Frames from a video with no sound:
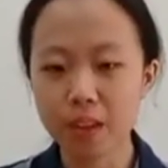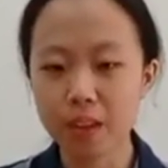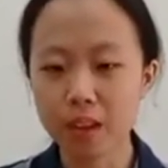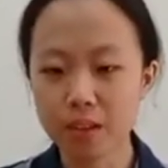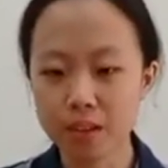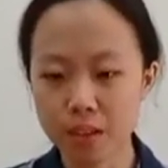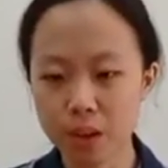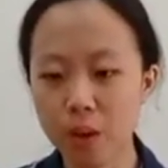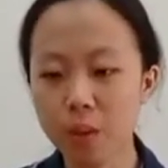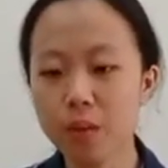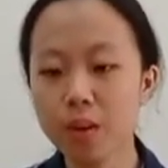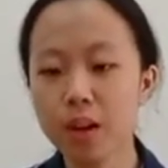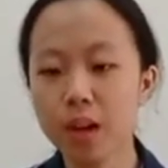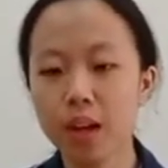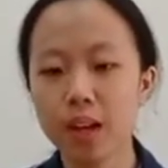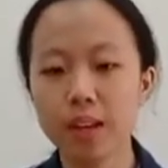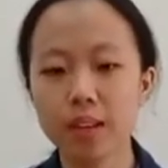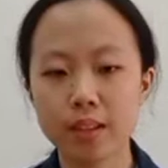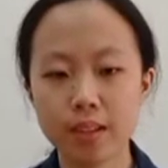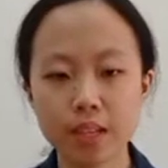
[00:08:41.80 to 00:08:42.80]
So,
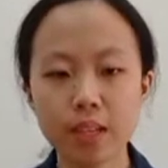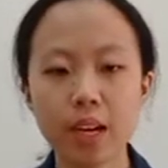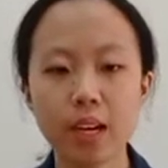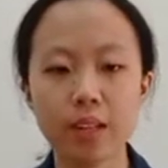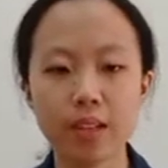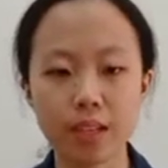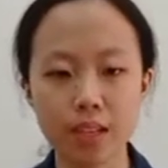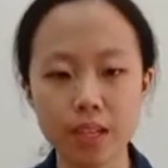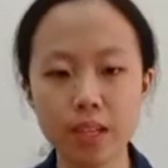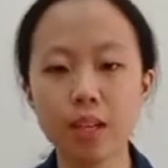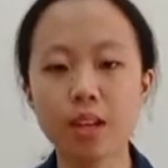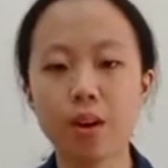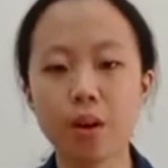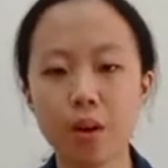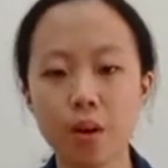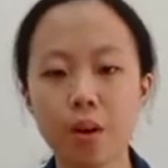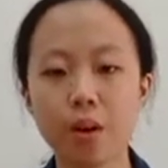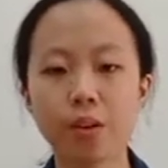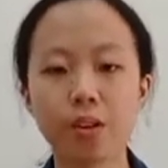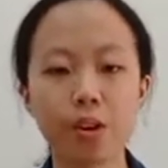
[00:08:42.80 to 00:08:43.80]
CLT
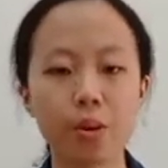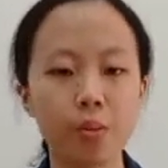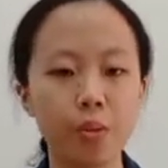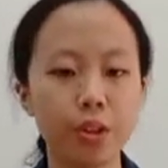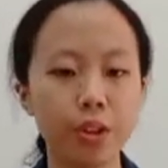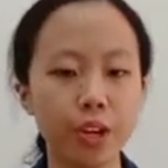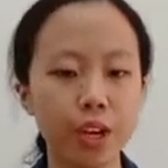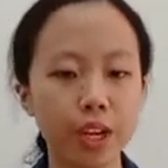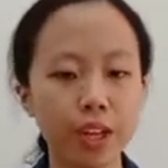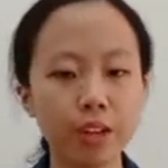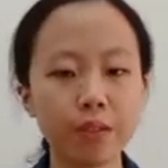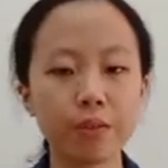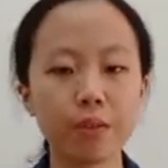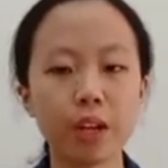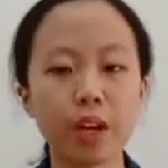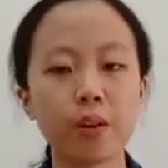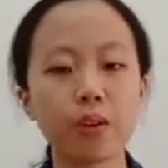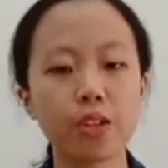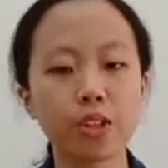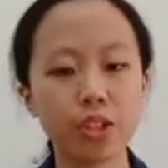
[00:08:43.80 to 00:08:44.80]
or Communicative
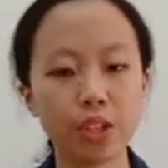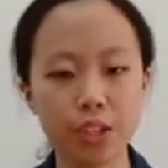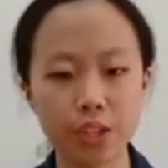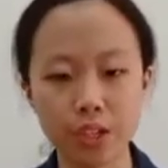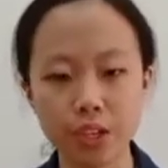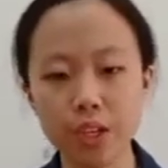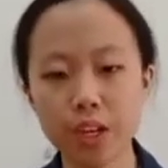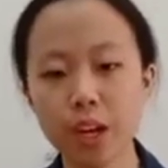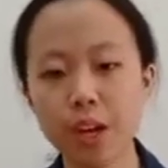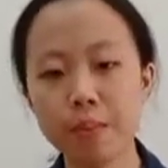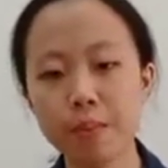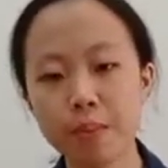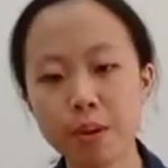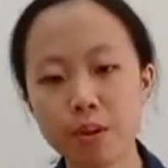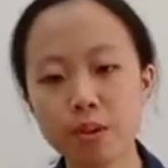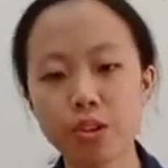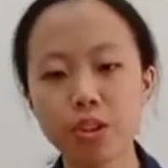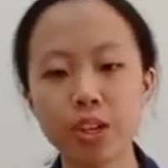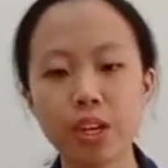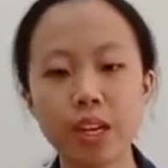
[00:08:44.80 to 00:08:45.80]
Language Teaching
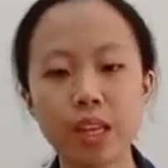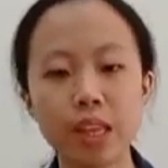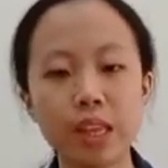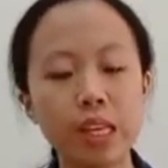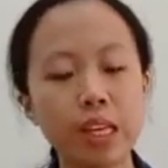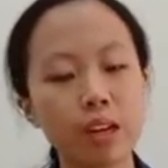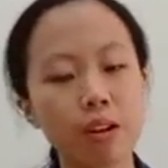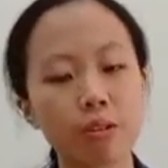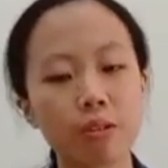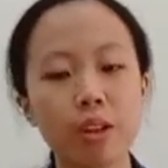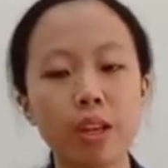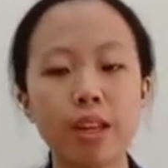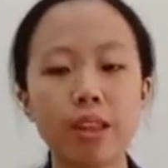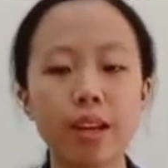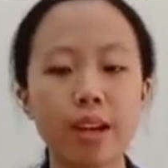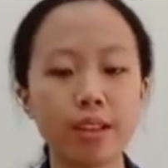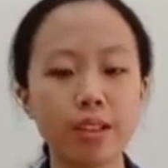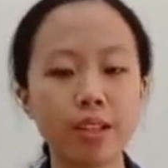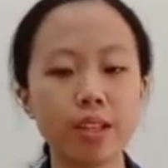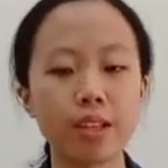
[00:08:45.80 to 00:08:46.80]
emerged in the early
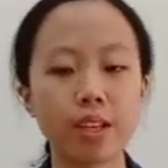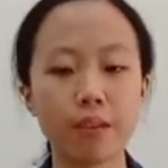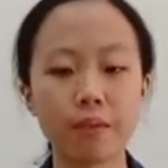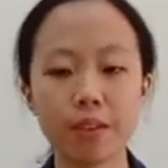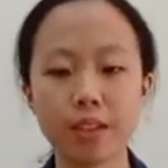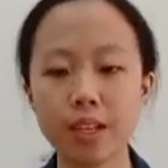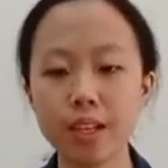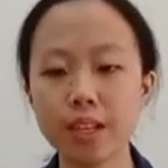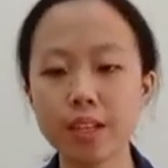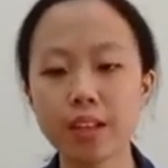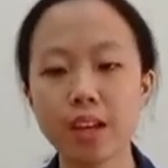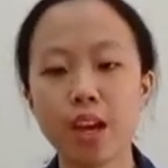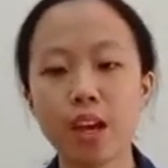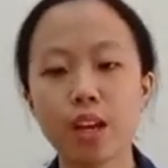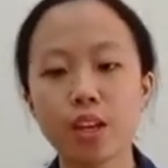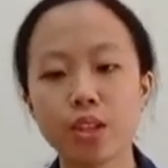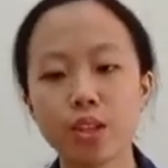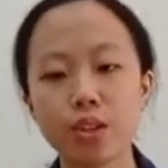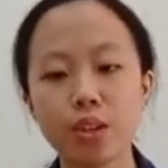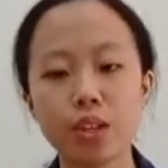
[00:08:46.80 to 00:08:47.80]
1970s
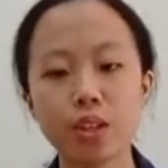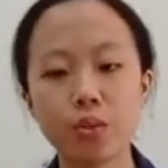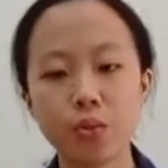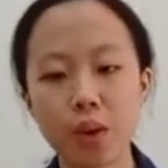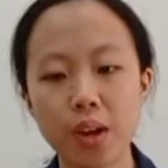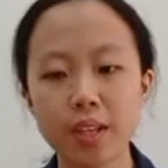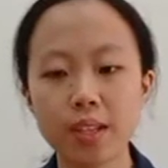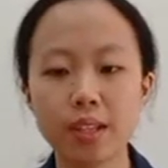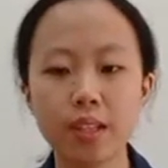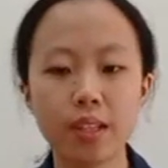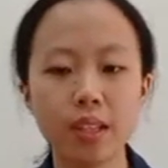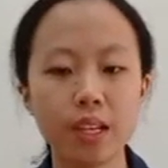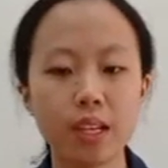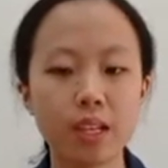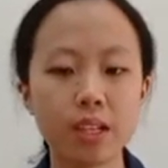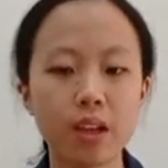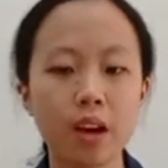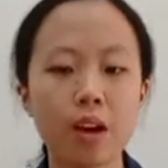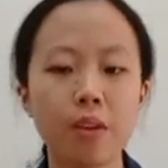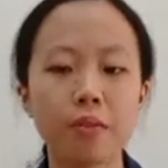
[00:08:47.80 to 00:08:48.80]
to address the
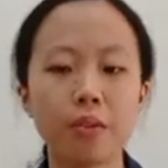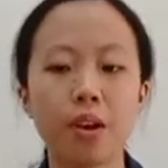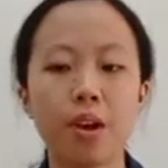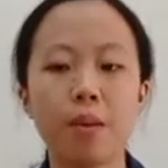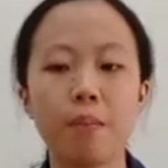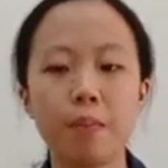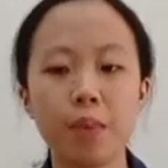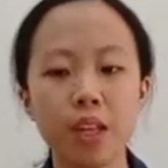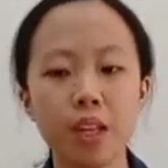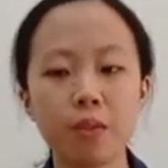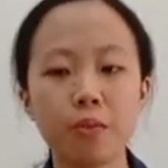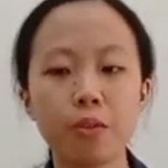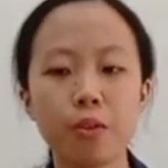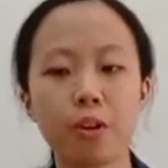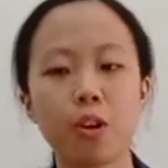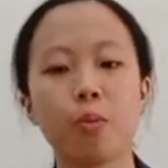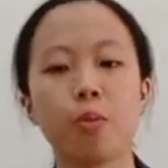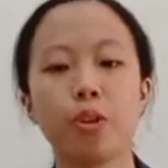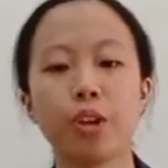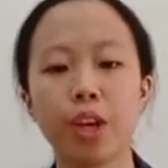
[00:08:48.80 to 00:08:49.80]
needs of meaningful
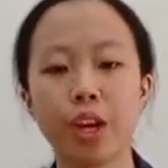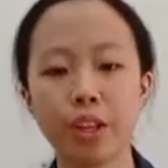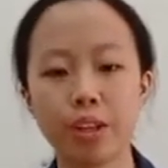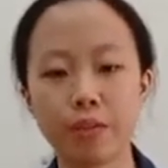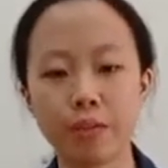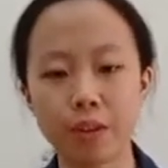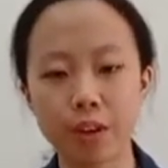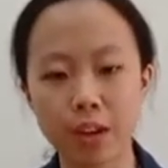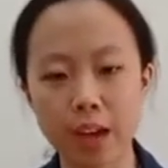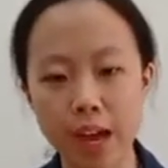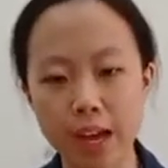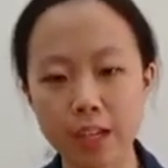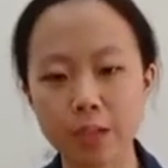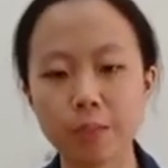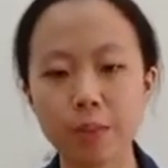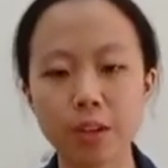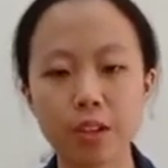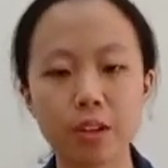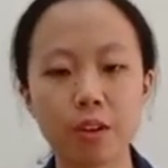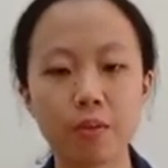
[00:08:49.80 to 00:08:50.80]
communicative
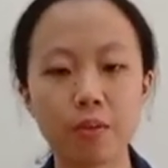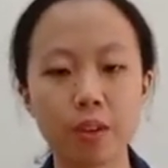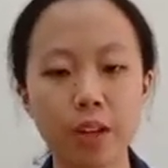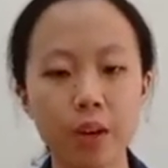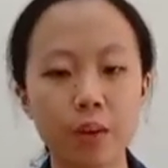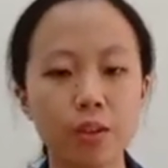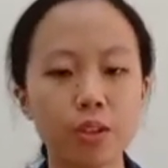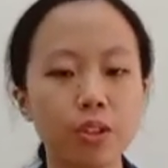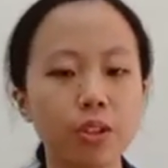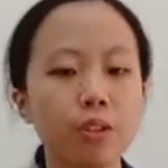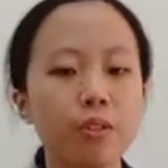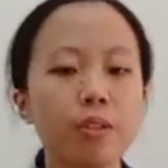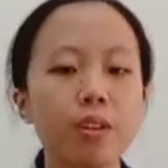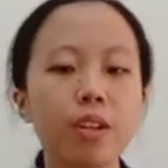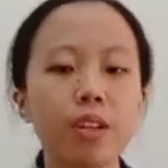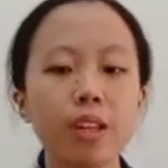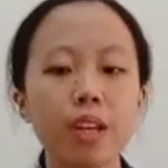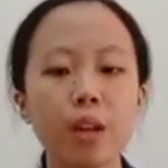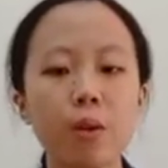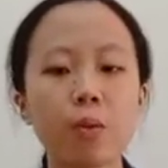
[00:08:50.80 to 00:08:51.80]
aspects of language
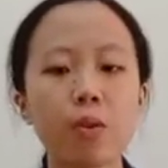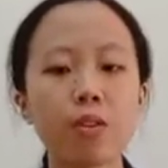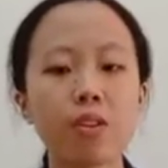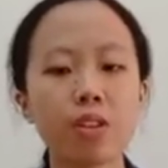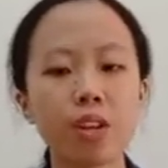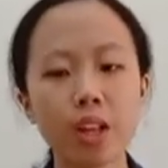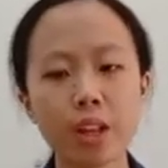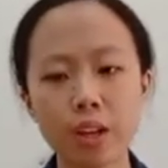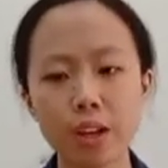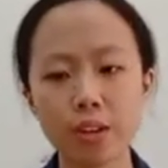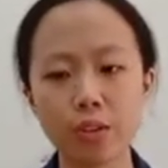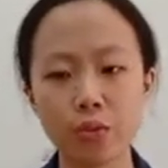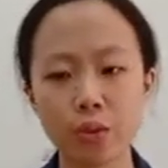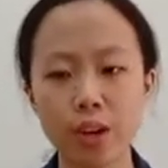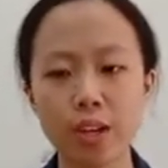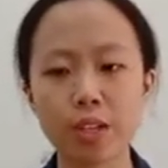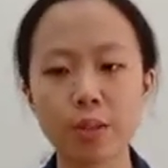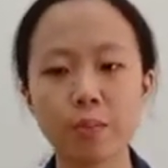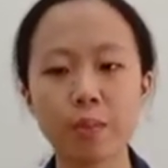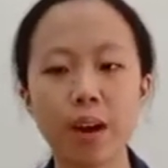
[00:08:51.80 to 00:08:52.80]
learning that were not
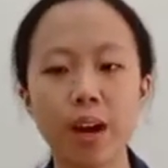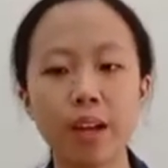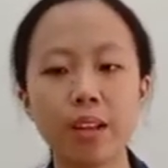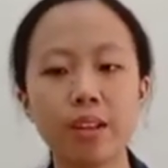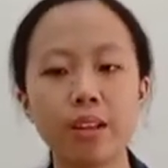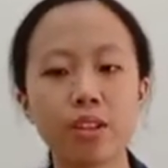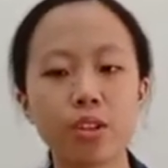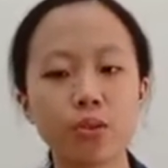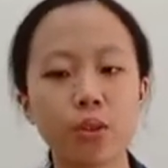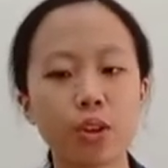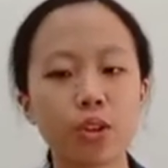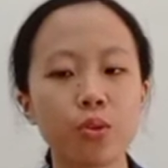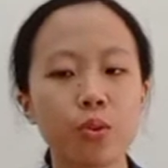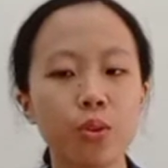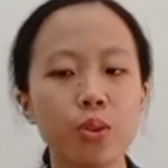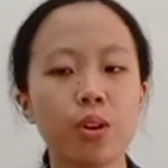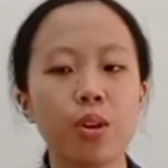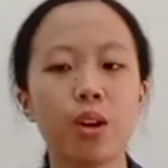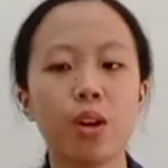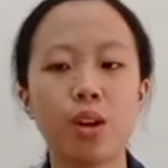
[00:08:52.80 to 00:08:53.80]
addressed by the
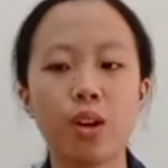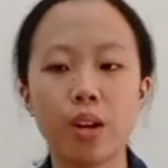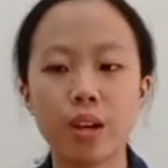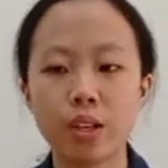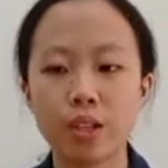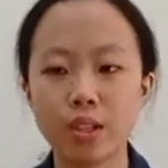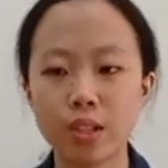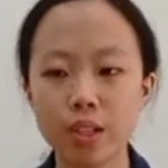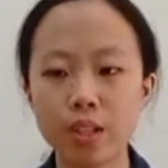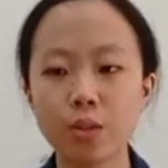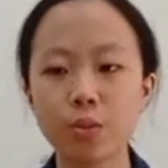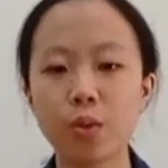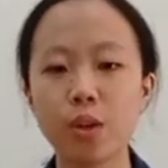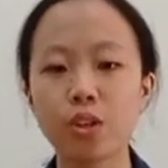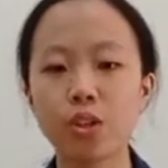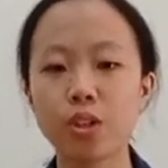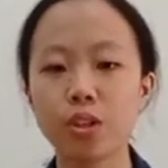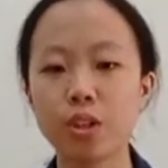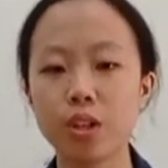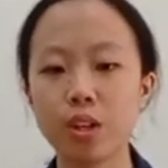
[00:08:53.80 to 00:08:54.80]
Structural
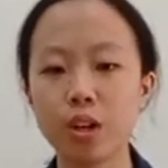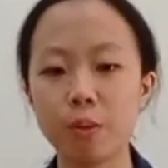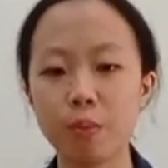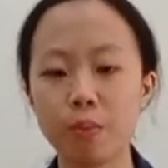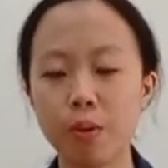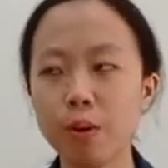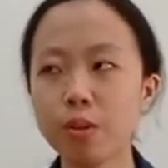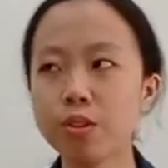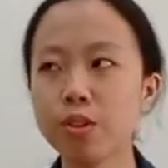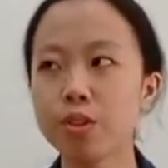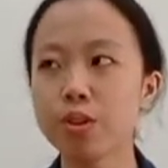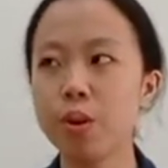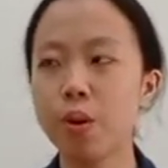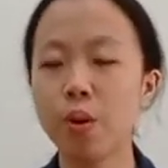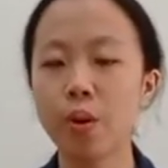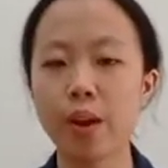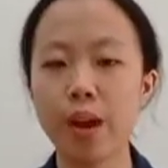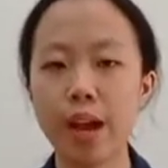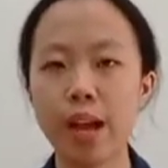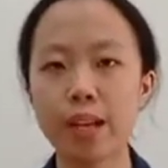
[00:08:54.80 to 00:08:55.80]
Situational Approach
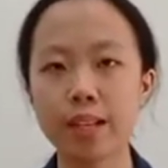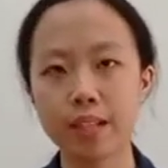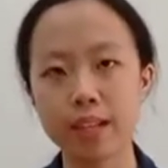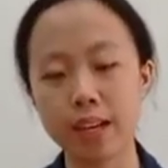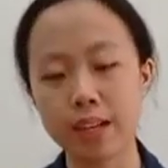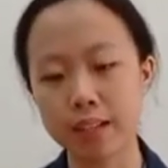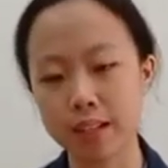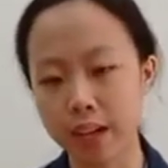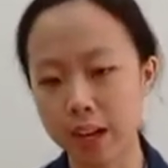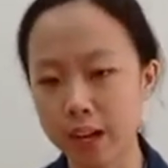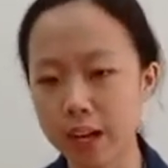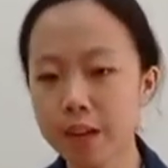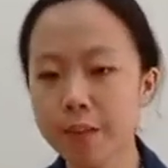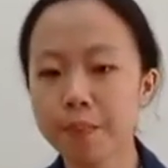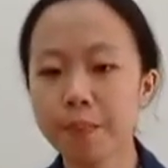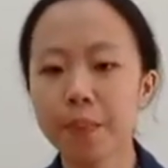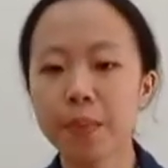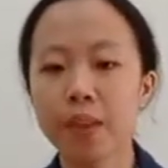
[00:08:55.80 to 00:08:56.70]
or SSA